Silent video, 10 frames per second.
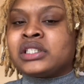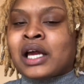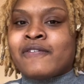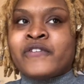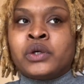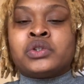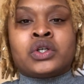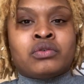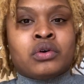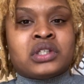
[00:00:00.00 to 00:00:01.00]
I felt the
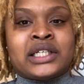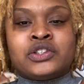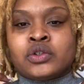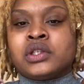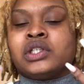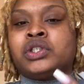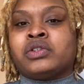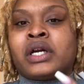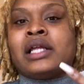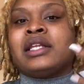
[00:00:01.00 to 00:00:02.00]
growth. I saw the
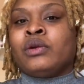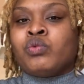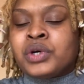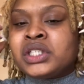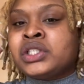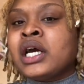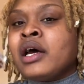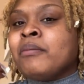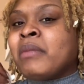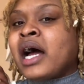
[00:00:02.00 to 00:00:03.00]
strength in which
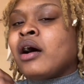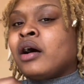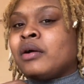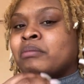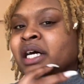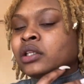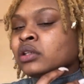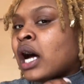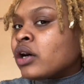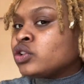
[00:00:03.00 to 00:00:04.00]
my
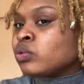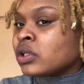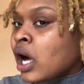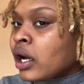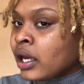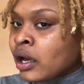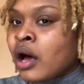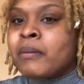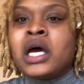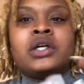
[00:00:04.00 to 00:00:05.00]
locks were locking
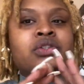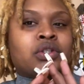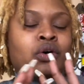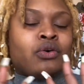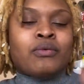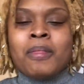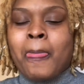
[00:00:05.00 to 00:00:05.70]
up. So